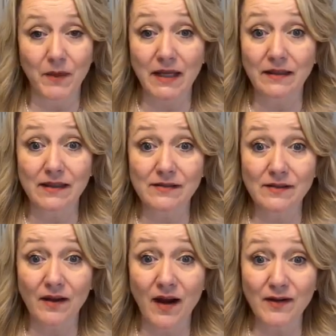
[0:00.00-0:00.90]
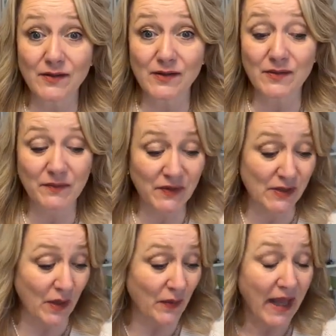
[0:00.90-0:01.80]
make these cards.
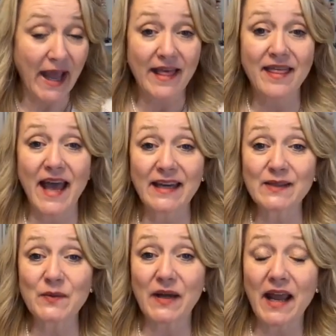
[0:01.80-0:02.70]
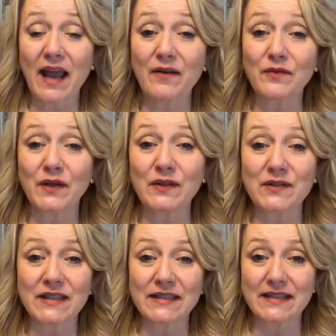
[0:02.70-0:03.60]
So that is what I have for you
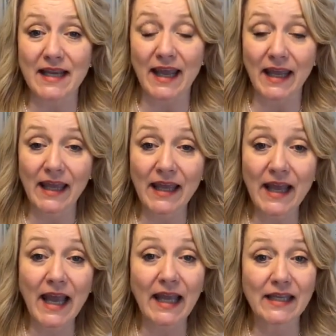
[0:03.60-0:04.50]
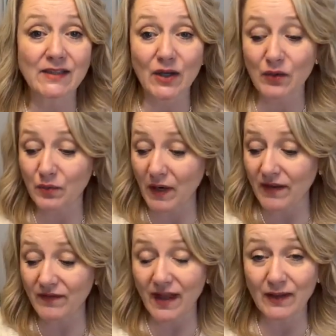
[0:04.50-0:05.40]
today. It's a
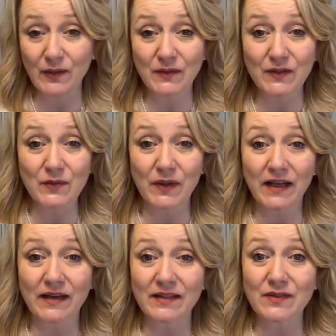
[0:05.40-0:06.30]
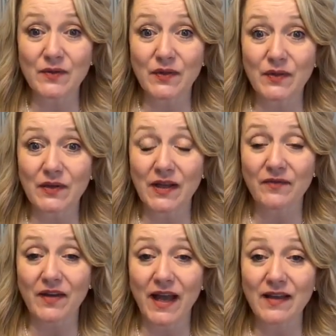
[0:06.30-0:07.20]
great value with the 20 cards for
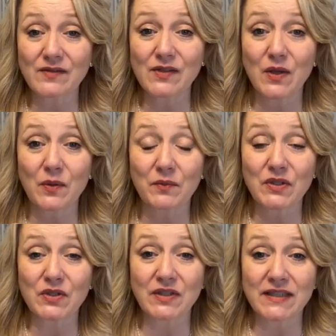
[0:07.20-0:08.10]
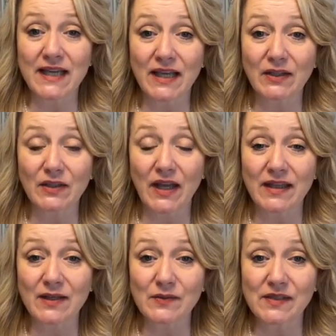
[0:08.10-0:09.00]
$35, so be sure to take a look
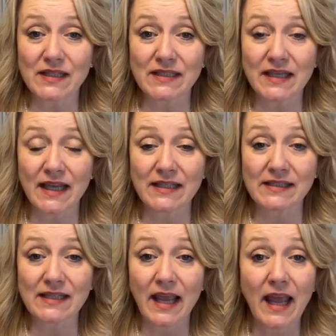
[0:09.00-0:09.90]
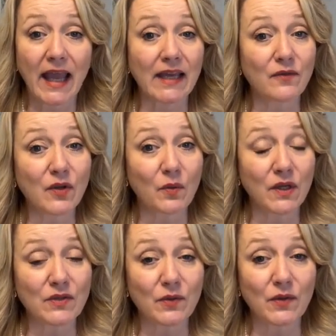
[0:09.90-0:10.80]
at those details. And if you
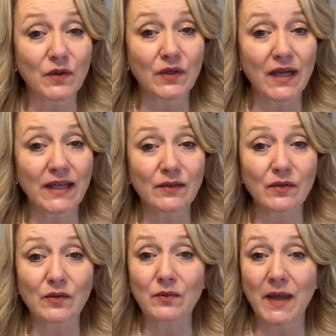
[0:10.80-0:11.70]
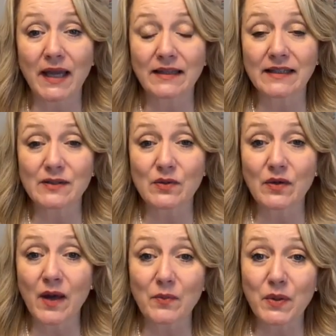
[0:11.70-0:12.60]
want to order anything through my online
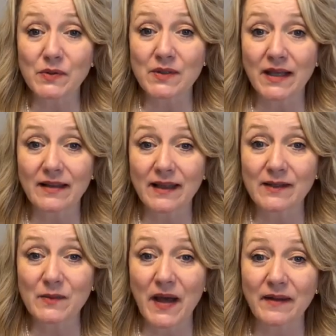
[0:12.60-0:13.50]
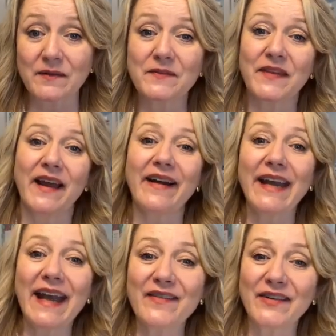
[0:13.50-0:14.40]
store, I'll post that link as well. All
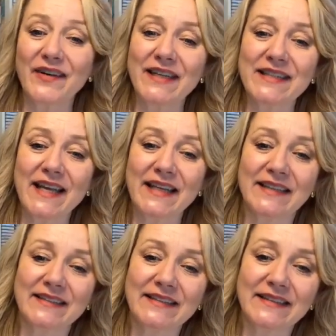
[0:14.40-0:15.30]
right, have a great day.